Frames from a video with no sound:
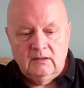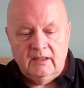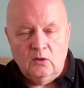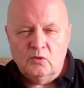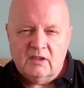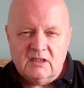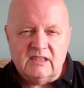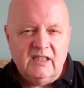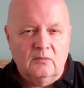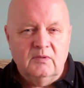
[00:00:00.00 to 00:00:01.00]
It also
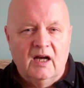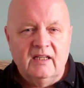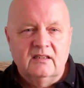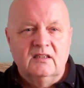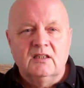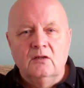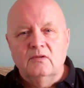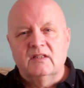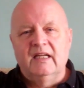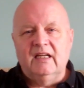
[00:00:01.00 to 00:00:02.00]
doesn't help that I don't
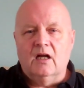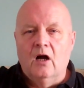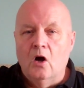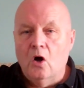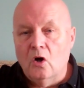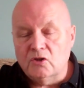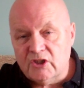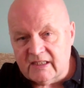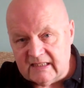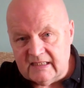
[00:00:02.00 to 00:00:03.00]
think our
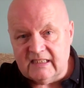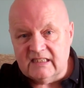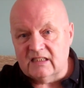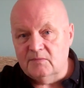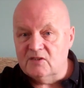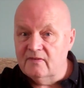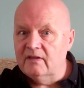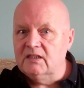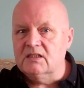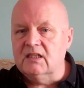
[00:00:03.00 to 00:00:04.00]
justice system is
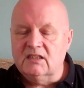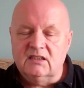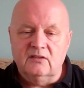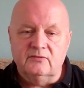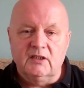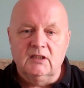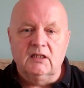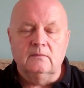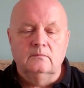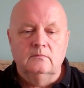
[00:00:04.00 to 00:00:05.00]
very dyslexia
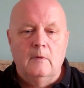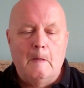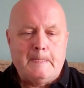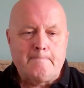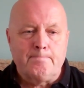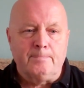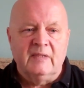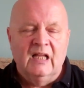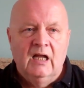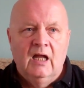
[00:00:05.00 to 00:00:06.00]
friendly.
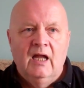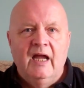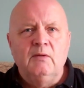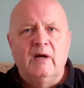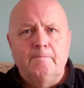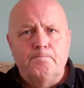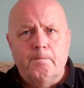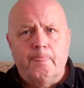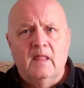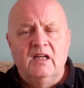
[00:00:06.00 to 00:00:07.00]
Anyway,
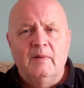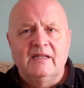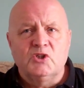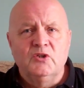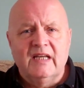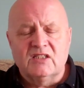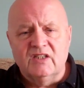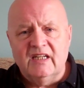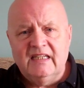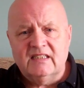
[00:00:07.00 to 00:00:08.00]
in about
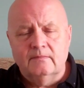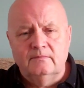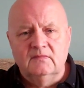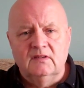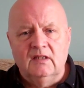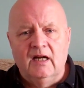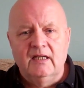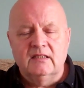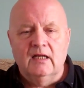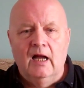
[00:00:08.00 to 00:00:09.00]
2008,
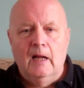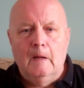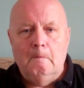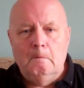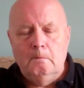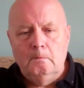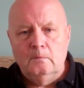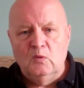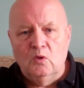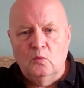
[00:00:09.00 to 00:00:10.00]
I'd
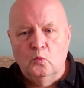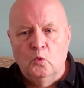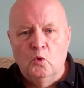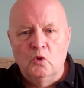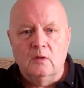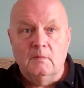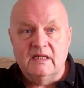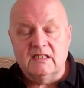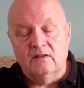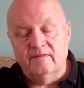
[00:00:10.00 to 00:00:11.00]
worn
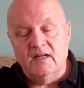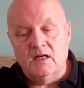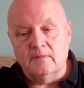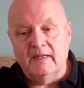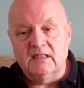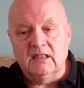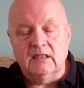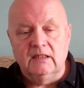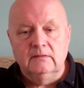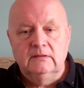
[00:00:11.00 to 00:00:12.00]
myself out basically.